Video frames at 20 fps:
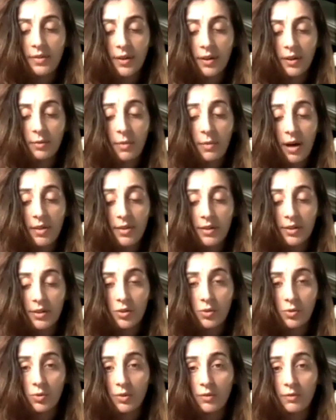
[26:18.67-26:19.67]
their
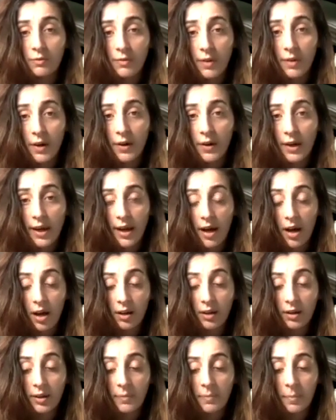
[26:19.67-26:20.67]
mothers who are very
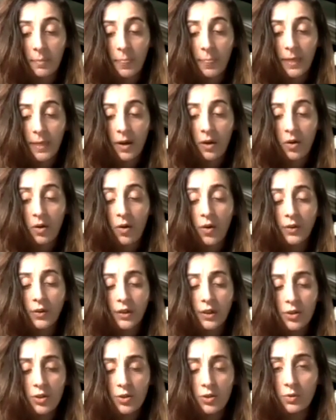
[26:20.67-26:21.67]
young,
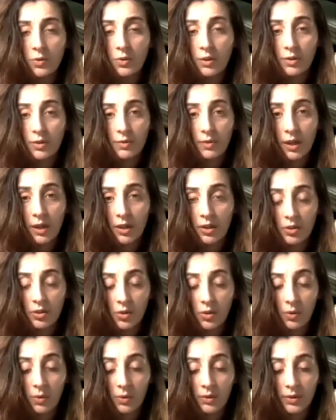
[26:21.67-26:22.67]
only 2 or 3 years
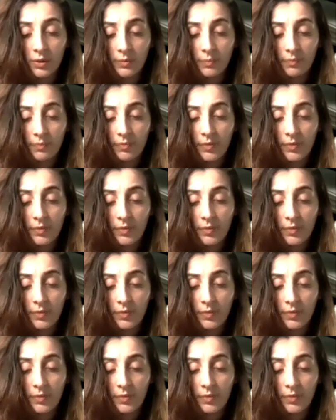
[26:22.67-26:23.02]
old.